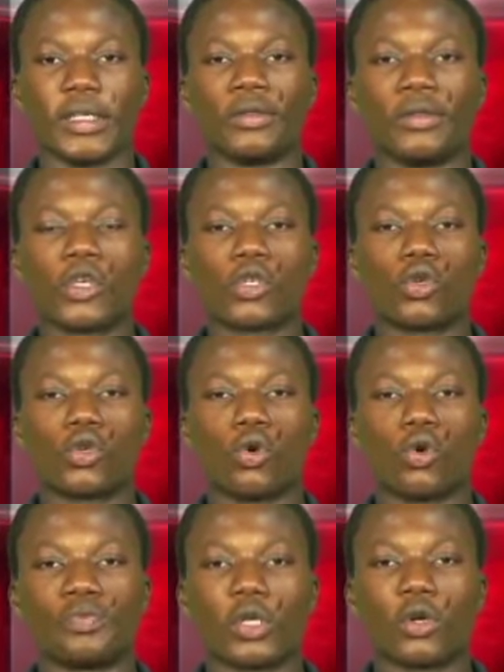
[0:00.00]
So
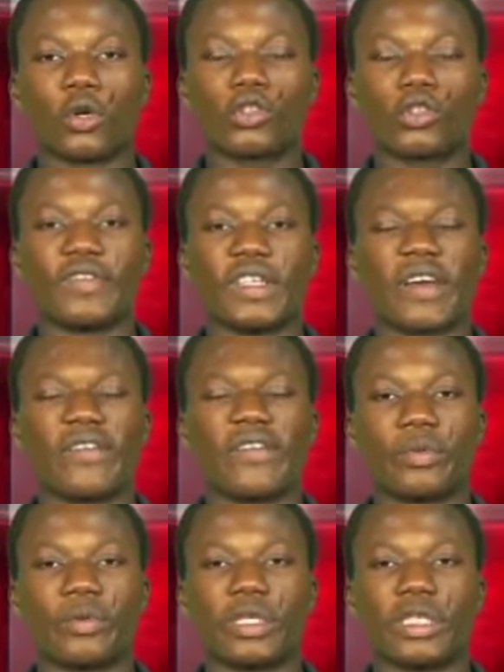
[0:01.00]
because of the
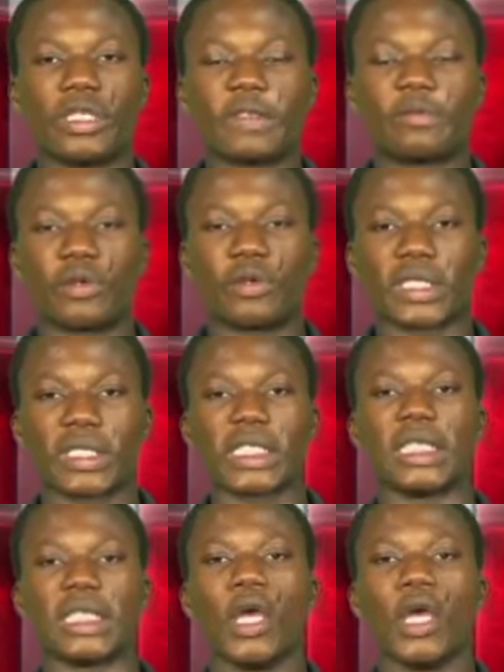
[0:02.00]
evaporative property
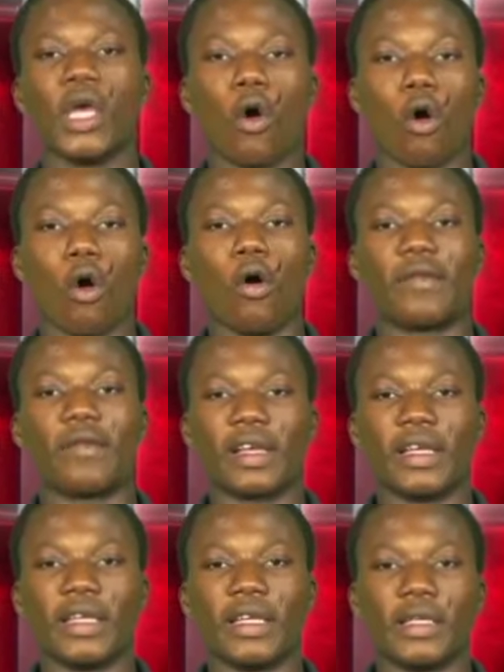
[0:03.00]
of
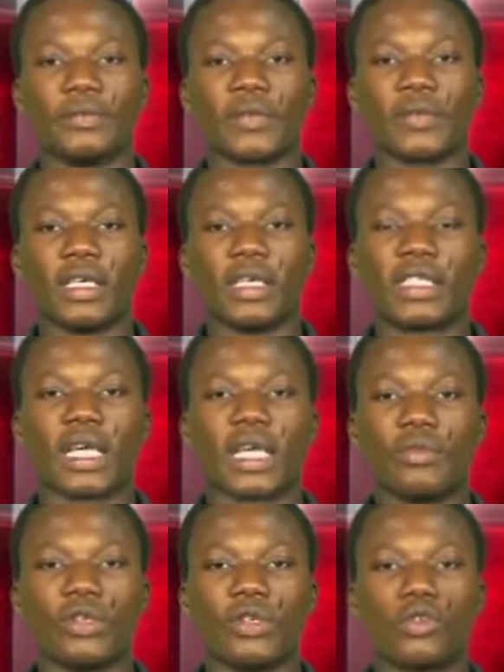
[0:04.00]
clay, it can be
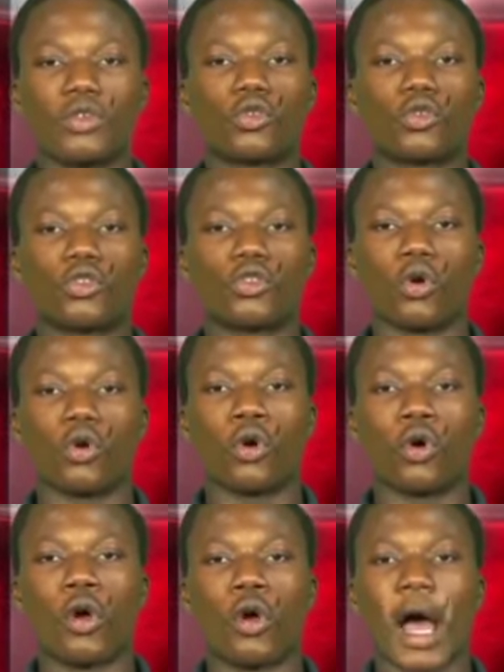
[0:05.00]
used to store
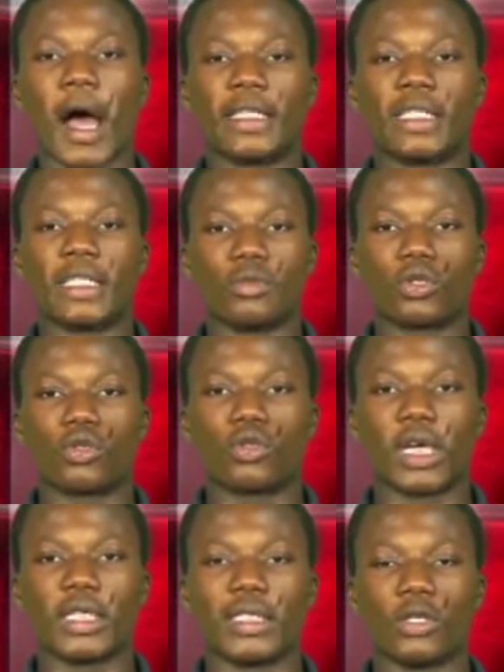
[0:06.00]
items so
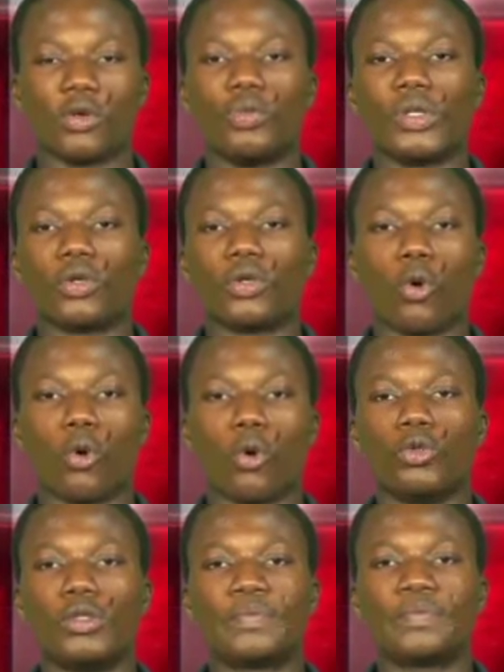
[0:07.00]
that they will be cold
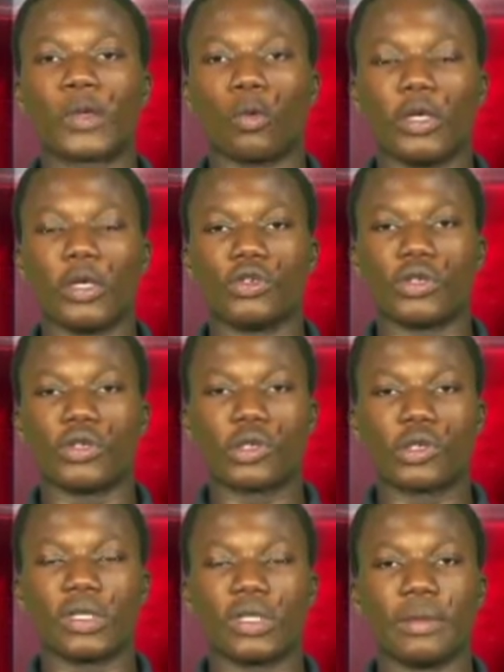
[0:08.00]
when you store
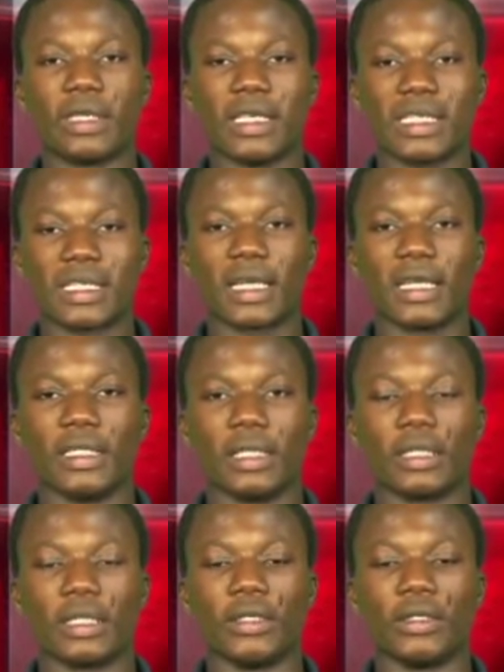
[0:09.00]
them inside the clay.